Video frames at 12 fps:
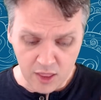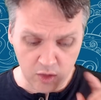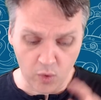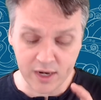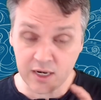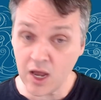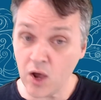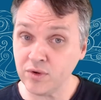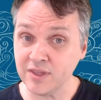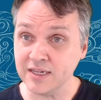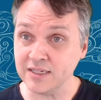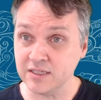The one
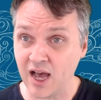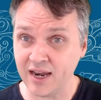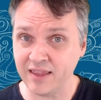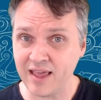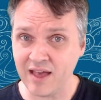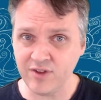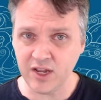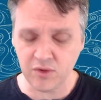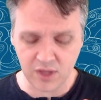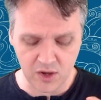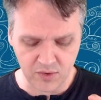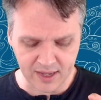note that is not in that video,
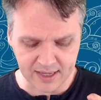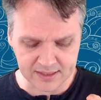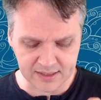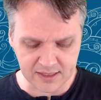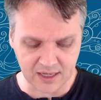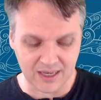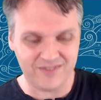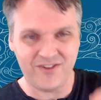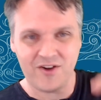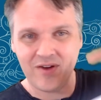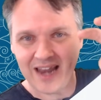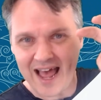though, is the
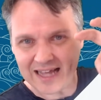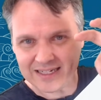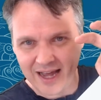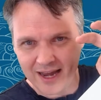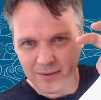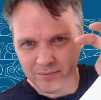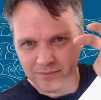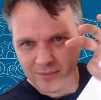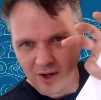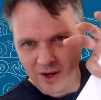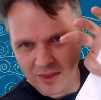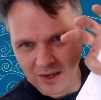very last item
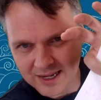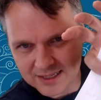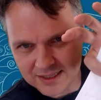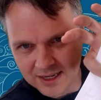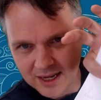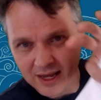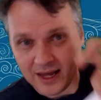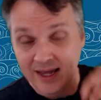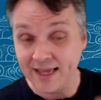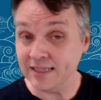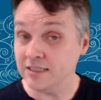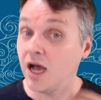on the list
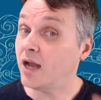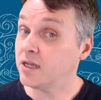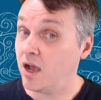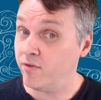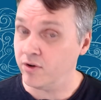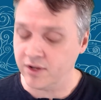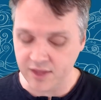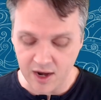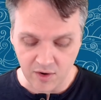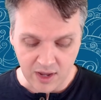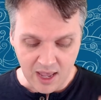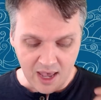is not covered
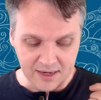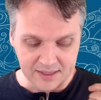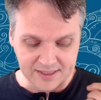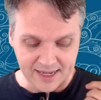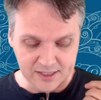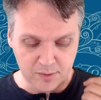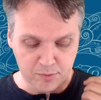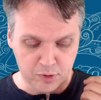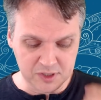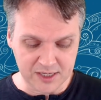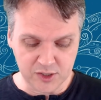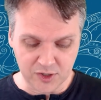there, and it says the
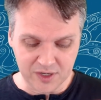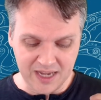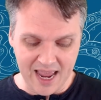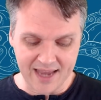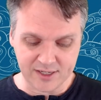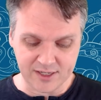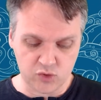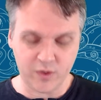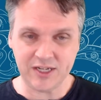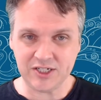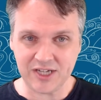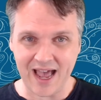presenter can't
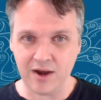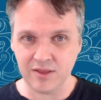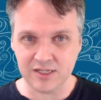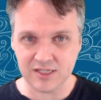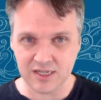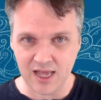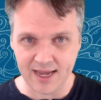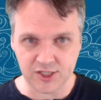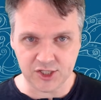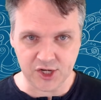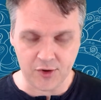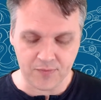switch out of the
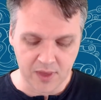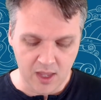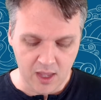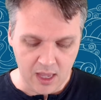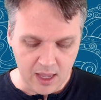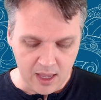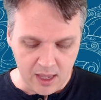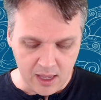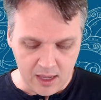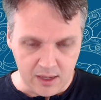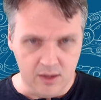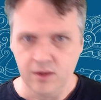slideshow.
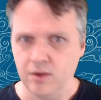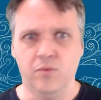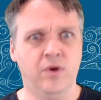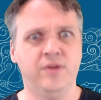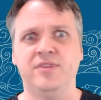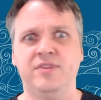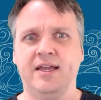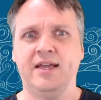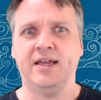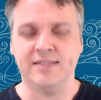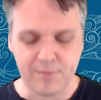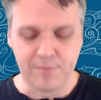What the heck
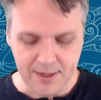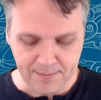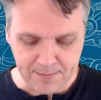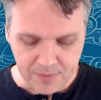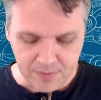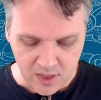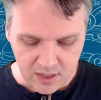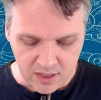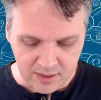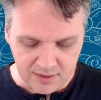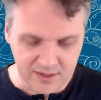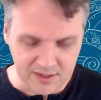does that mean,
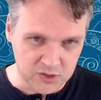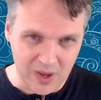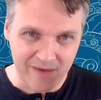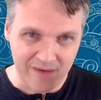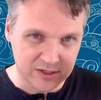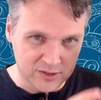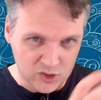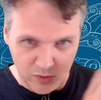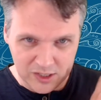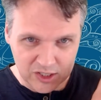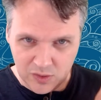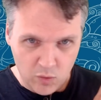since you haven't
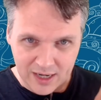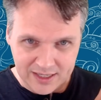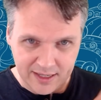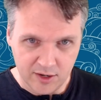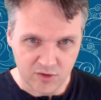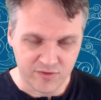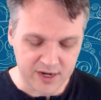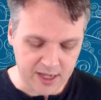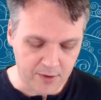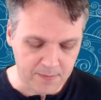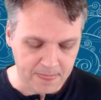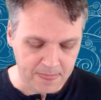switched and watched that other video?